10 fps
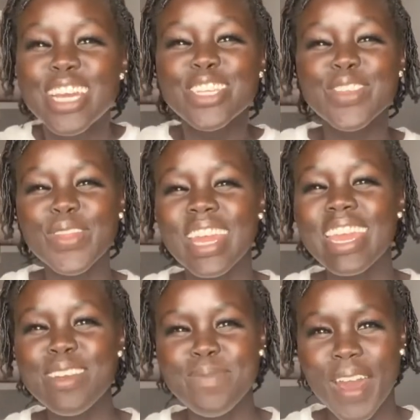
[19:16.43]
So
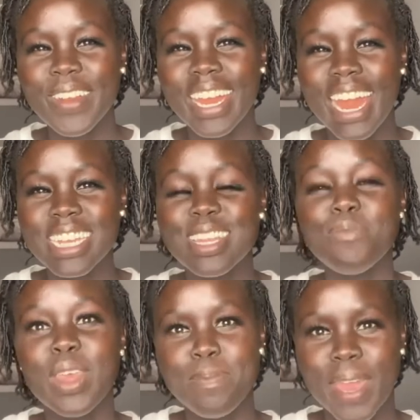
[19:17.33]
think about it as
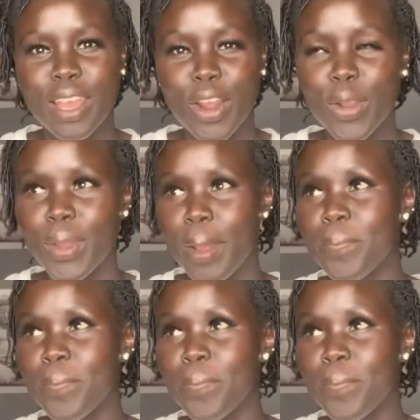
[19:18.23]
something bigger, okay?